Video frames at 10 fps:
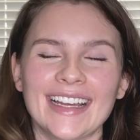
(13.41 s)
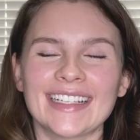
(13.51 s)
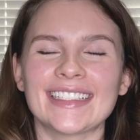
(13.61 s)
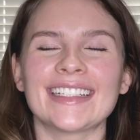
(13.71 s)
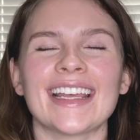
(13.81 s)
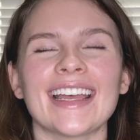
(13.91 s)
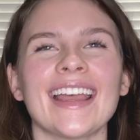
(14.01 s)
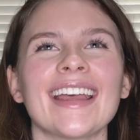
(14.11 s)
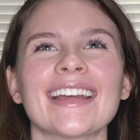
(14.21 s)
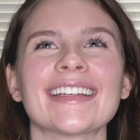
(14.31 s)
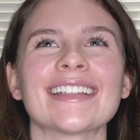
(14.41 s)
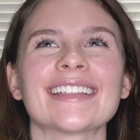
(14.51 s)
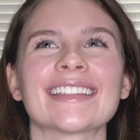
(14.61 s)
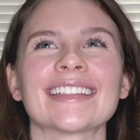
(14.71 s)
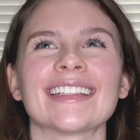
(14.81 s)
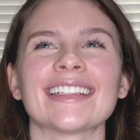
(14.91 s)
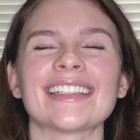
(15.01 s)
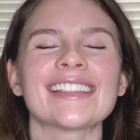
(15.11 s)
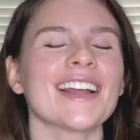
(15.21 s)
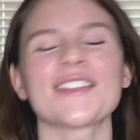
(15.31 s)
Today is
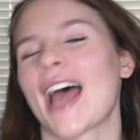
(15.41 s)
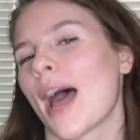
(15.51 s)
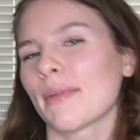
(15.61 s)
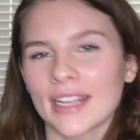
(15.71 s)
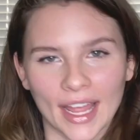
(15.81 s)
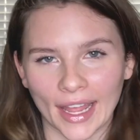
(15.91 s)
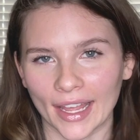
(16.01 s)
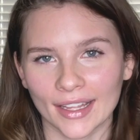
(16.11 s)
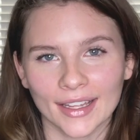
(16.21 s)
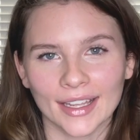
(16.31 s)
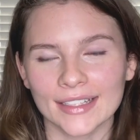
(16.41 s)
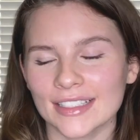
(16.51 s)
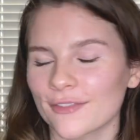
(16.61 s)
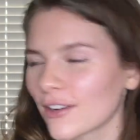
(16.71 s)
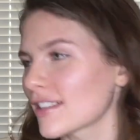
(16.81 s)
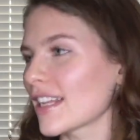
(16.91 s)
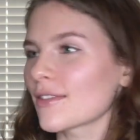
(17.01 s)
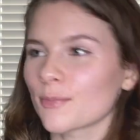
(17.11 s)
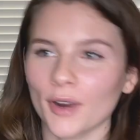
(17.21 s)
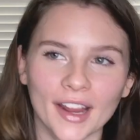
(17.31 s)
such a happy day. It's the first day of
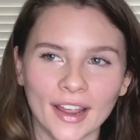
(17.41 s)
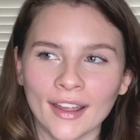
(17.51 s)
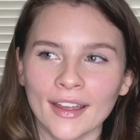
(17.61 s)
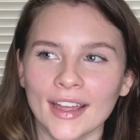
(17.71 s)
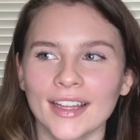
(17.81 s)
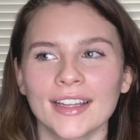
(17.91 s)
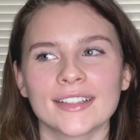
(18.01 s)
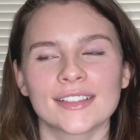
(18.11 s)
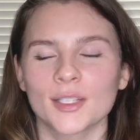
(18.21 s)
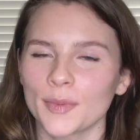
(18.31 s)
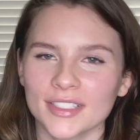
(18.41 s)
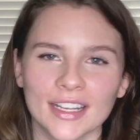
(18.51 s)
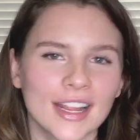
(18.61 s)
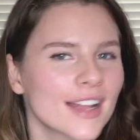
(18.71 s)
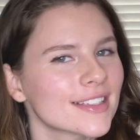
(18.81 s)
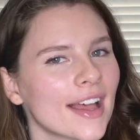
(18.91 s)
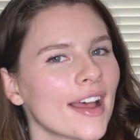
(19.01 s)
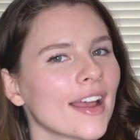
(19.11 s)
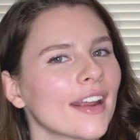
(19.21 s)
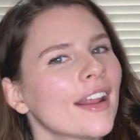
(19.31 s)
spring, it's super sunny
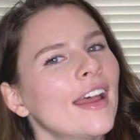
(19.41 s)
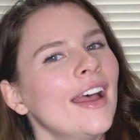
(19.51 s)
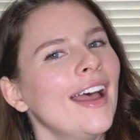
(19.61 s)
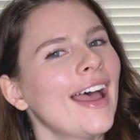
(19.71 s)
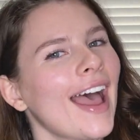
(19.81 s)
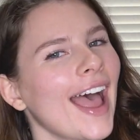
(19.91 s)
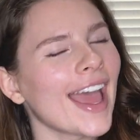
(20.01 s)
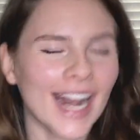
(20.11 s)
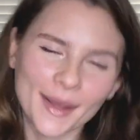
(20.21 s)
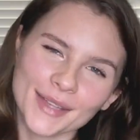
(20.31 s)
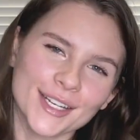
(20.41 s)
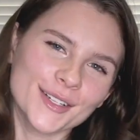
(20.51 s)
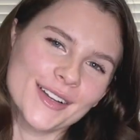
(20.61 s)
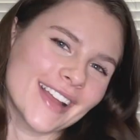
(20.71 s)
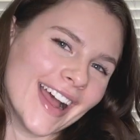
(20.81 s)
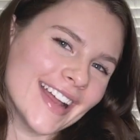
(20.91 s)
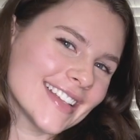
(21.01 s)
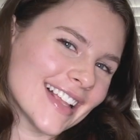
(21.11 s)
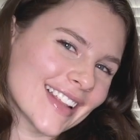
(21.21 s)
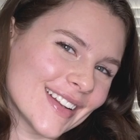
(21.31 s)
outside, and I'm gonna show you guys
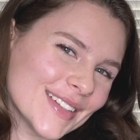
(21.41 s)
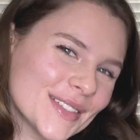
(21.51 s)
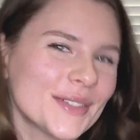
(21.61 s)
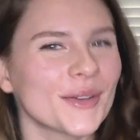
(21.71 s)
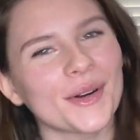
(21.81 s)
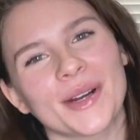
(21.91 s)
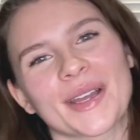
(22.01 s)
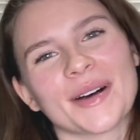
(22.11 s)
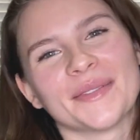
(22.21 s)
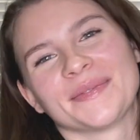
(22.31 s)
a little tutorial.